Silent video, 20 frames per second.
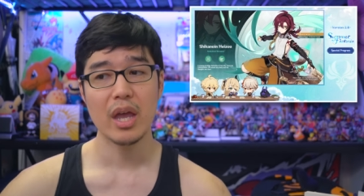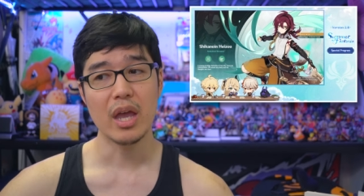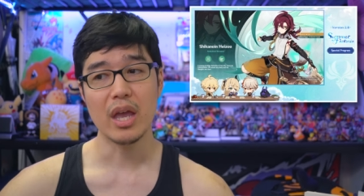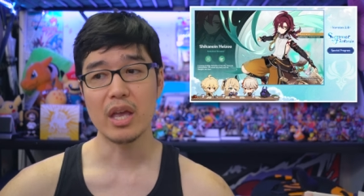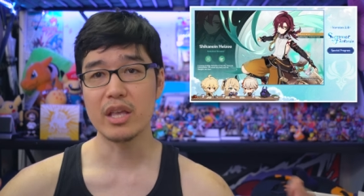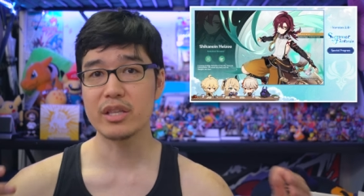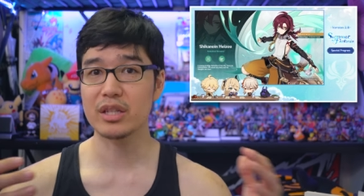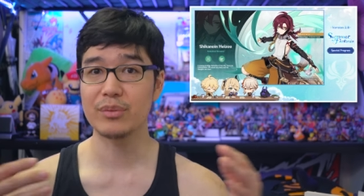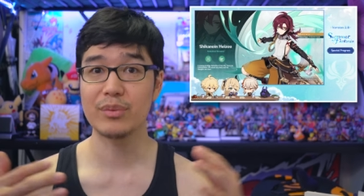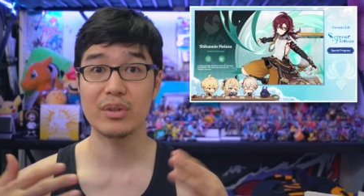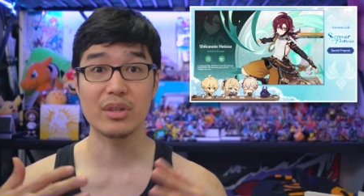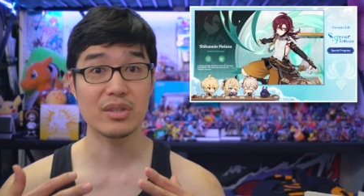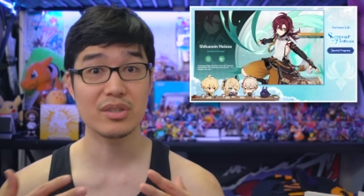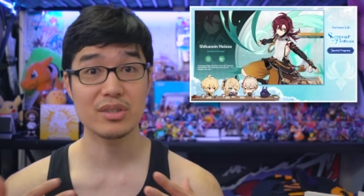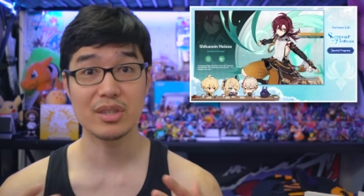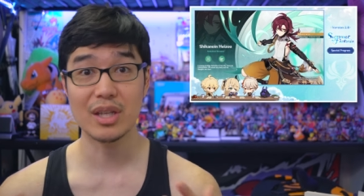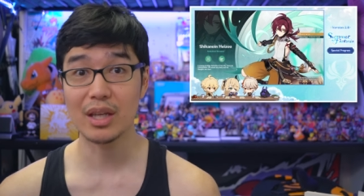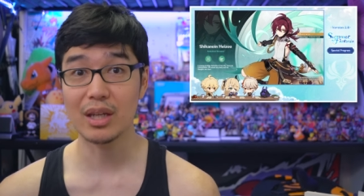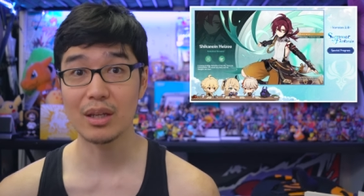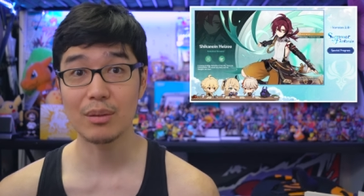it's gonna be the
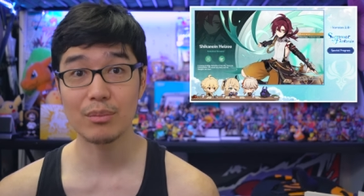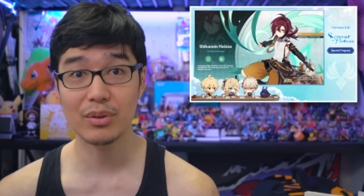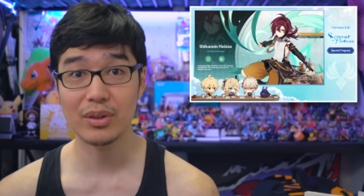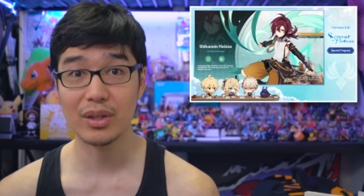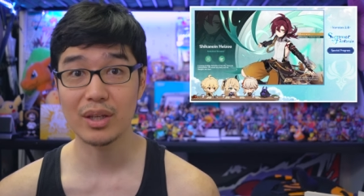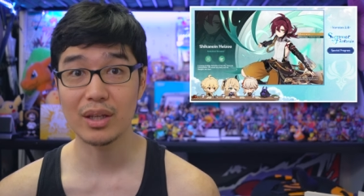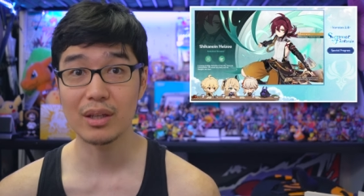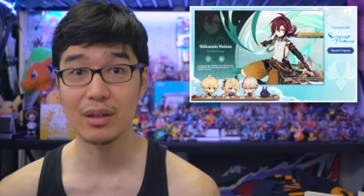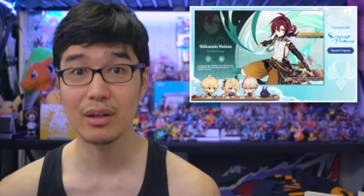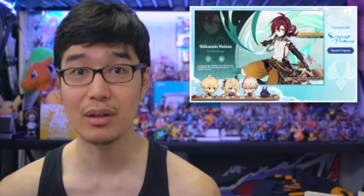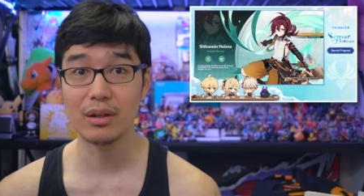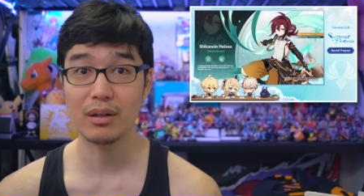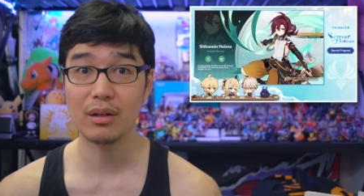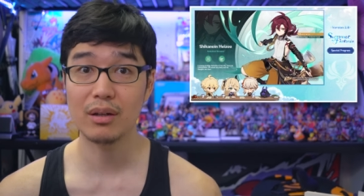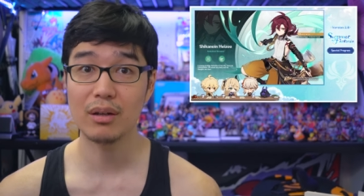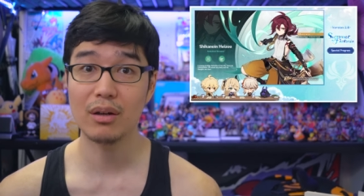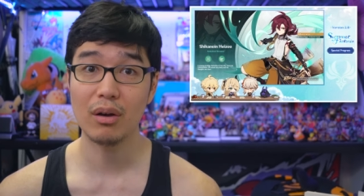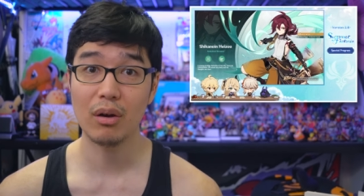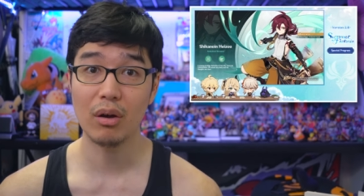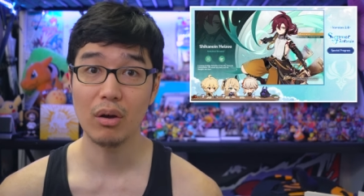same thing
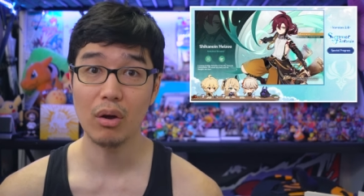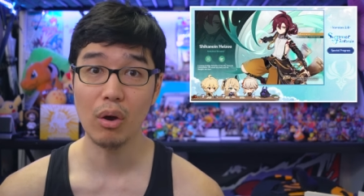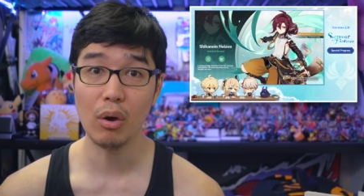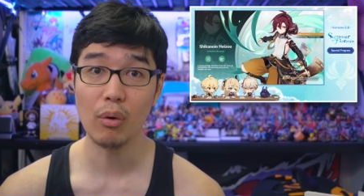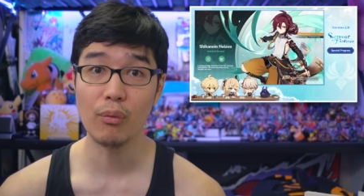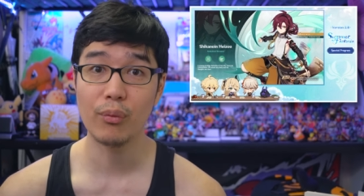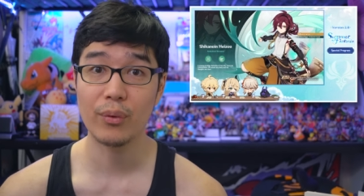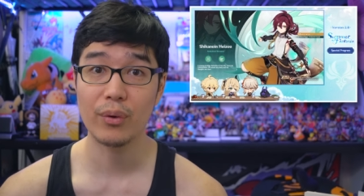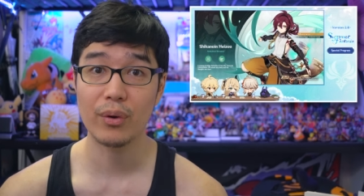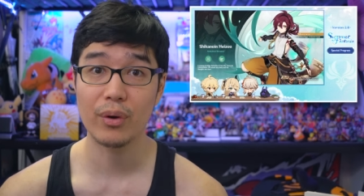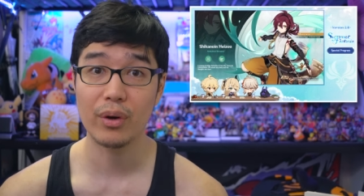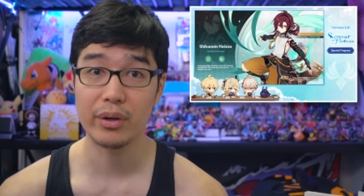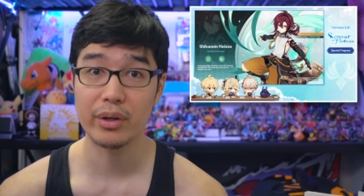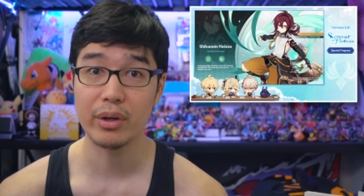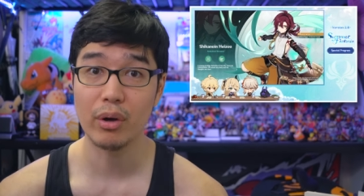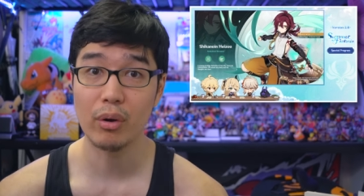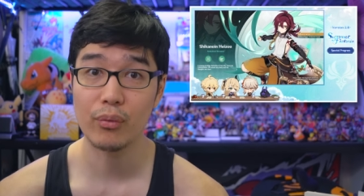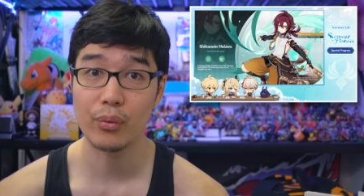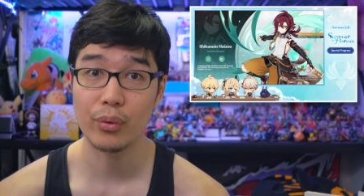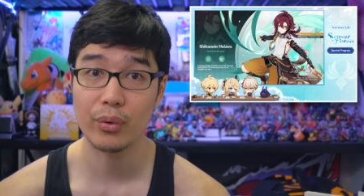over and
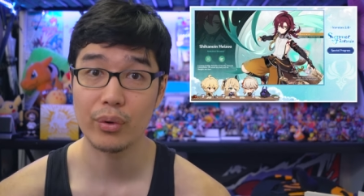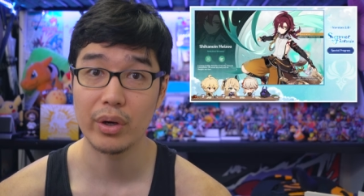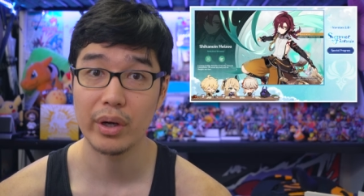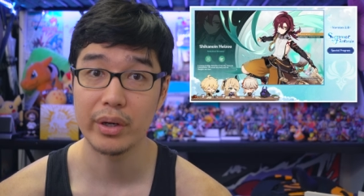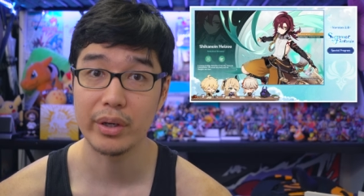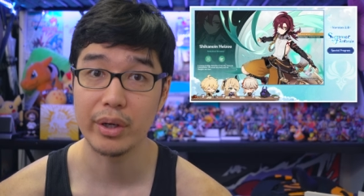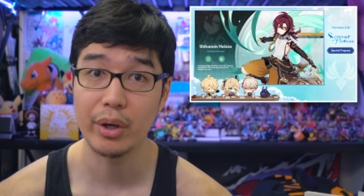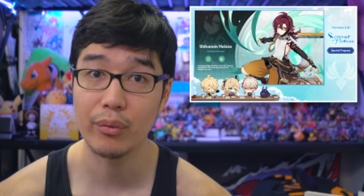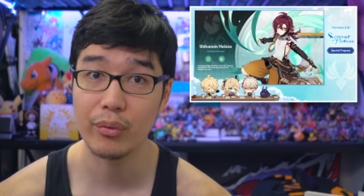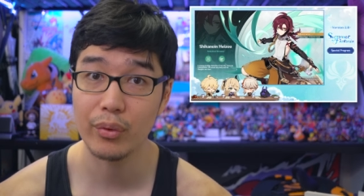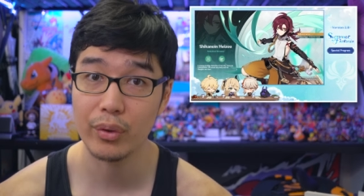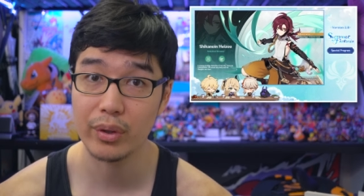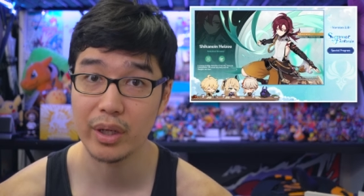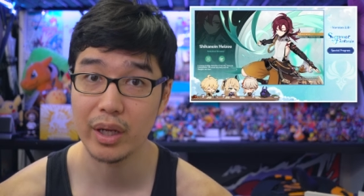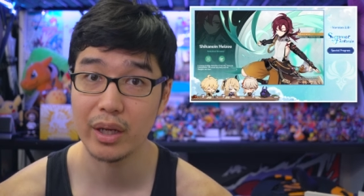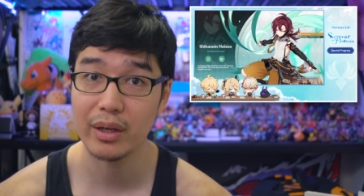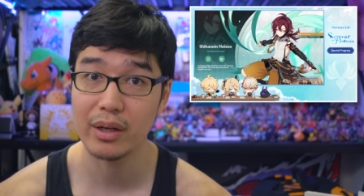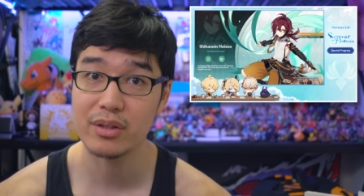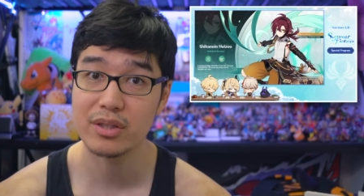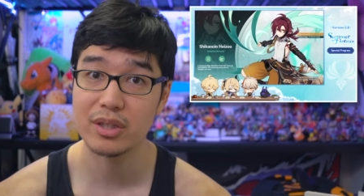over and over
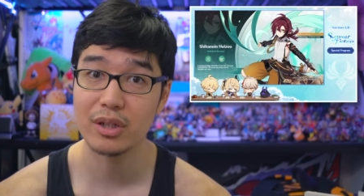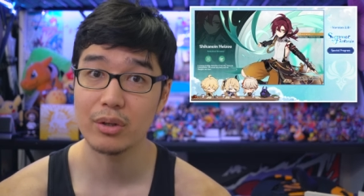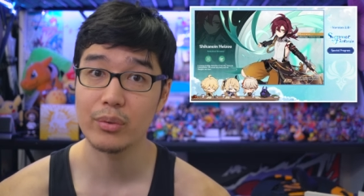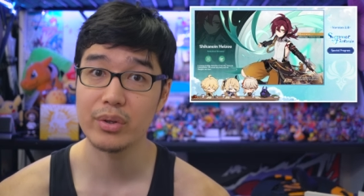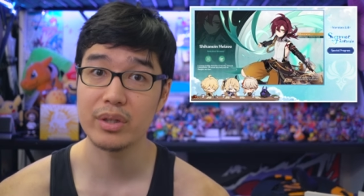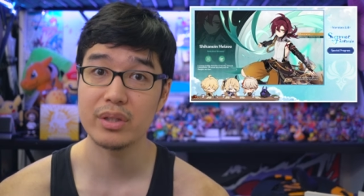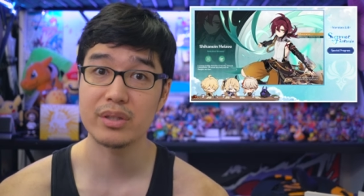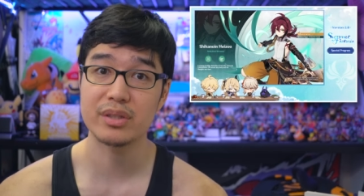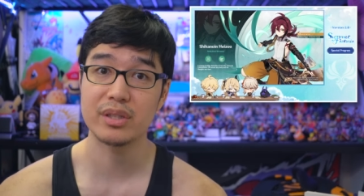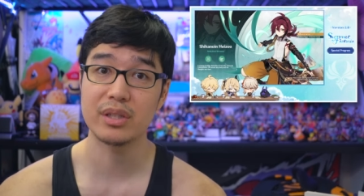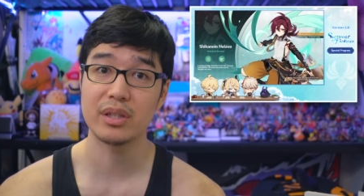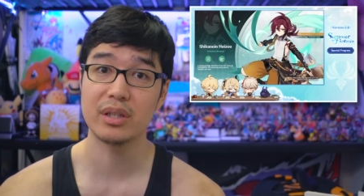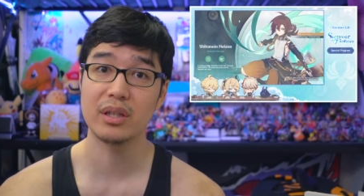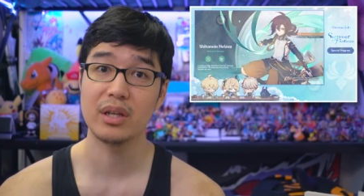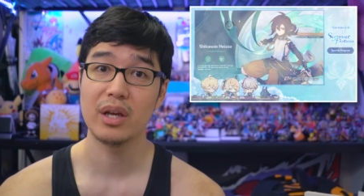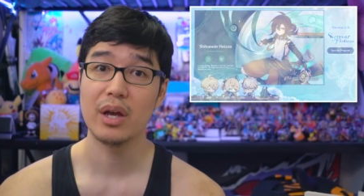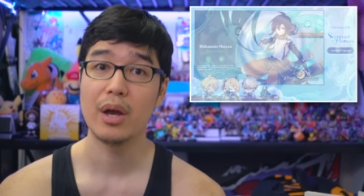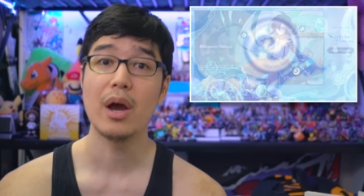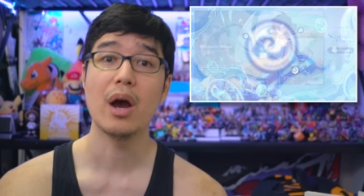again until we see